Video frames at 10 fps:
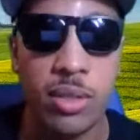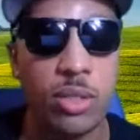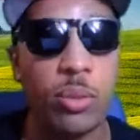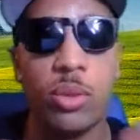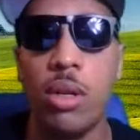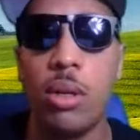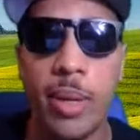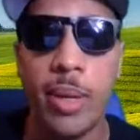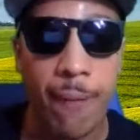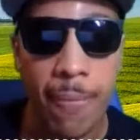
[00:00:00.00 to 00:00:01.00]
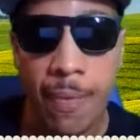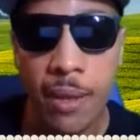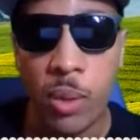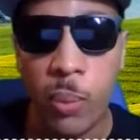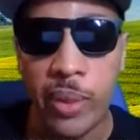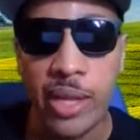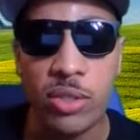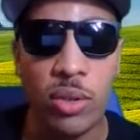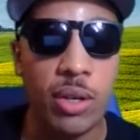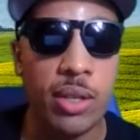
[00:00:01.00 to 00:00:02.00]
That's what it's all about when they
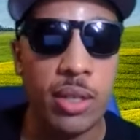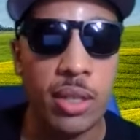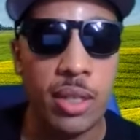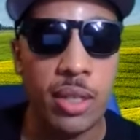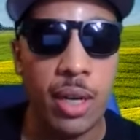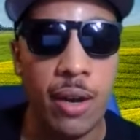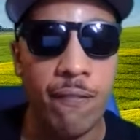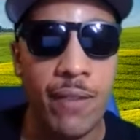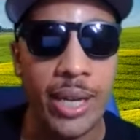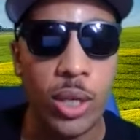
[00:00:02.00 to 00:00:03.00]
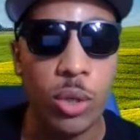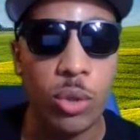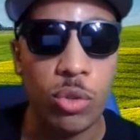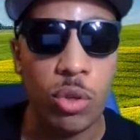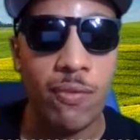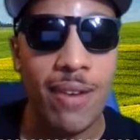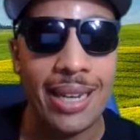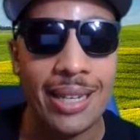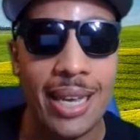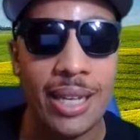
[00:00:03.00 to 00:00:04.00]
started a, uh, a, uh, FICO
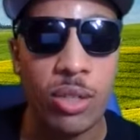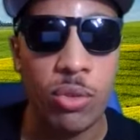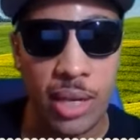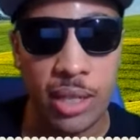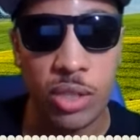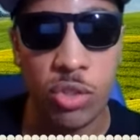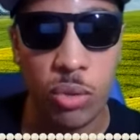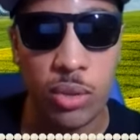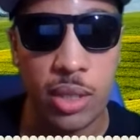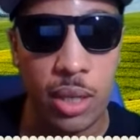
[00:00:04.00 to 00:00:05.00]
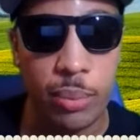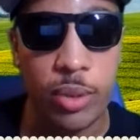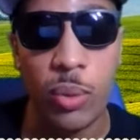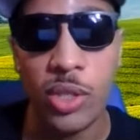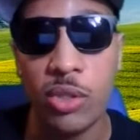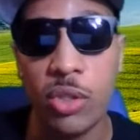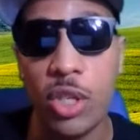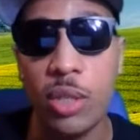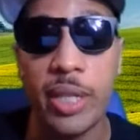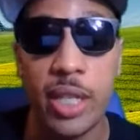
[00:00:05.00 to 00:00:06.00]
certified led credit consulting company, which is
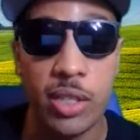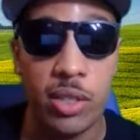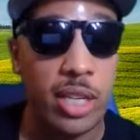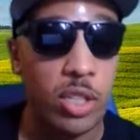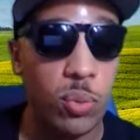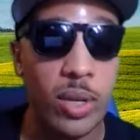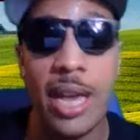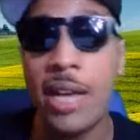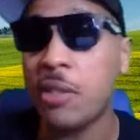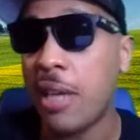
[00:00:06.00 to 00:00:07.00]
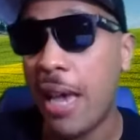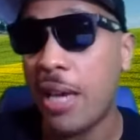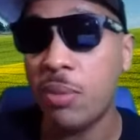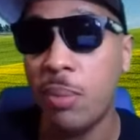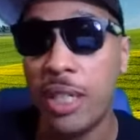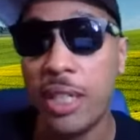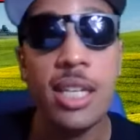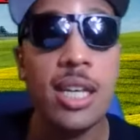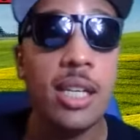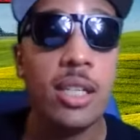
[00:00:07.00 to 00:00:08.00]
good because unless one has cash money
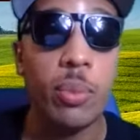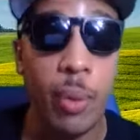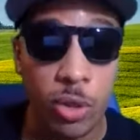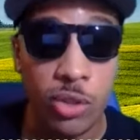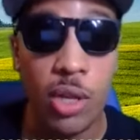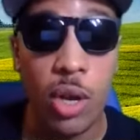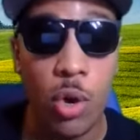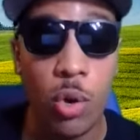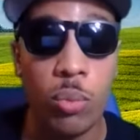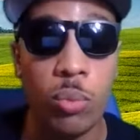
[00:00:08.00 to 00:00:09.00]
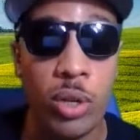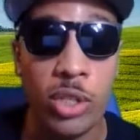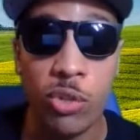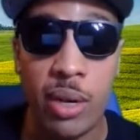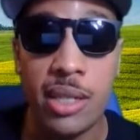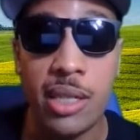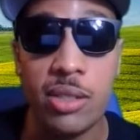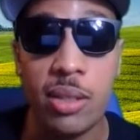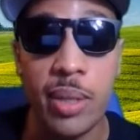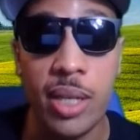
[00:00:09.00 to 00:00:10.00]
to purchase a home, one's credit
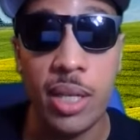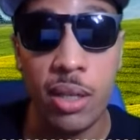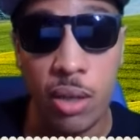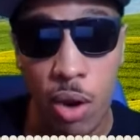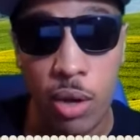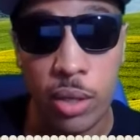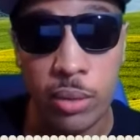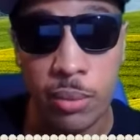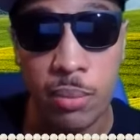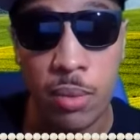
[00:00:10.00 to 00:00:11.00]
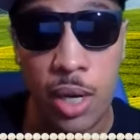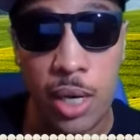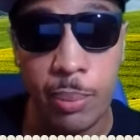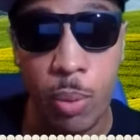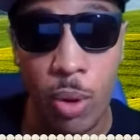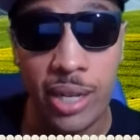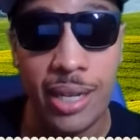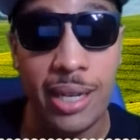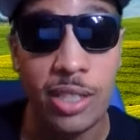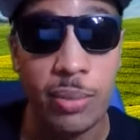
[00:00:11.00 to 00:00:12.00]
needs to be on uh,
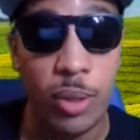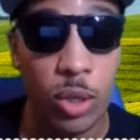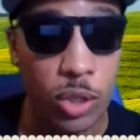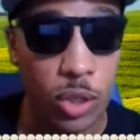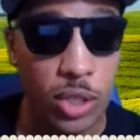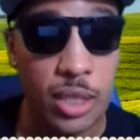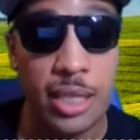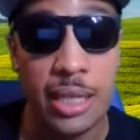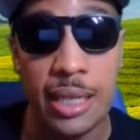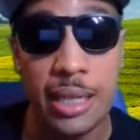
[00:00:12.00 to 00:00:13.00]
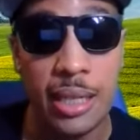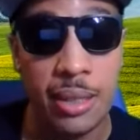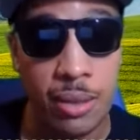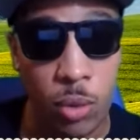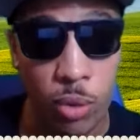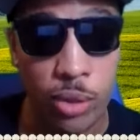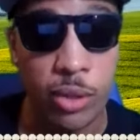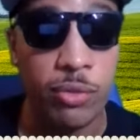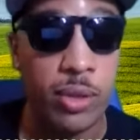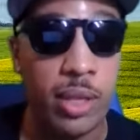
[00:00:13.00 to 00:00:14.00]
needs to be looking good in, in
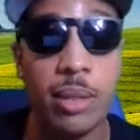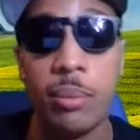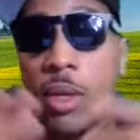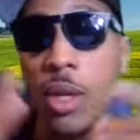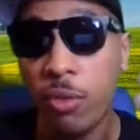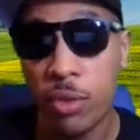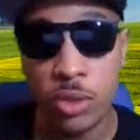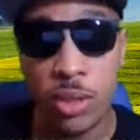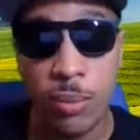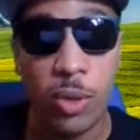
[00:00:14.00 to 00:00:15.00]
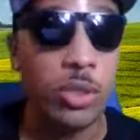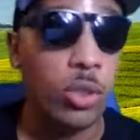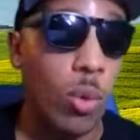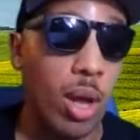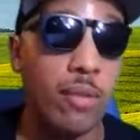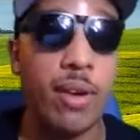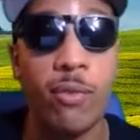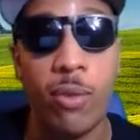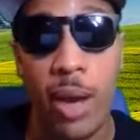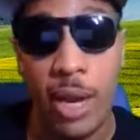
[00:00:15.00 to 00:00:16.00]
order for them, for someone to qualify
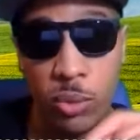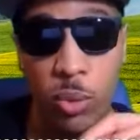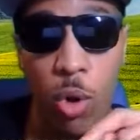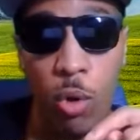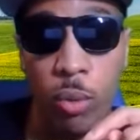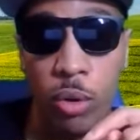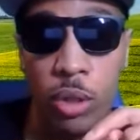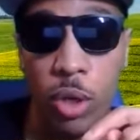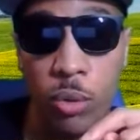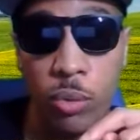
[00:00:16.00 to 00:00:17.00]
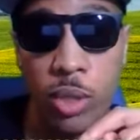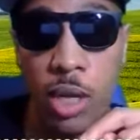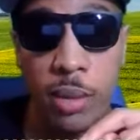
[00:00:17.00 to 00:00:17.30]
for actual home loan.